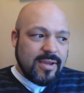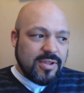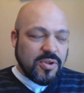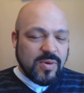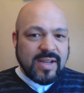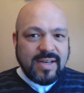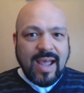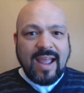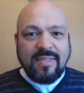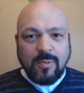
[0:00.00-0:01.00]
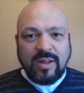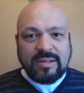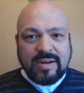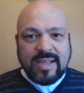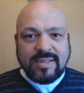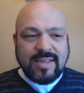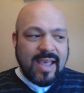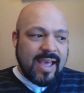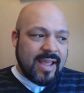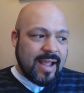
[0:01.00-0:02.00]
You can die in the wilderness
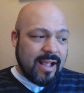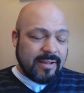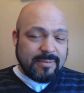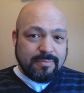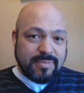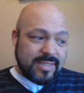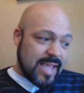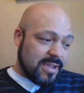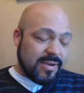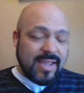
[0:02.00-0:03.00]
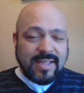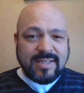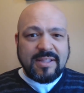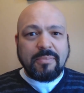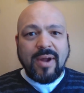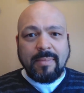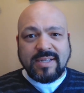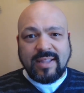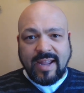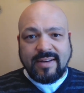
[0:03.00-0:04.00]
and I'll take your kids in the
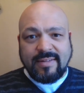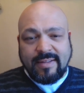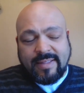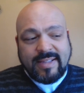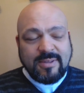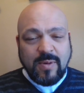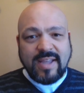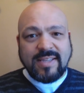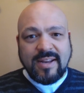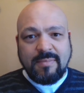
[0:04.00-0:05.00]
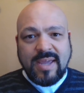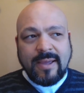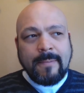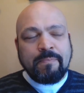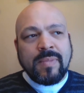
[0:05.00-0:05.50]
promised land. And that's the way it's going to be.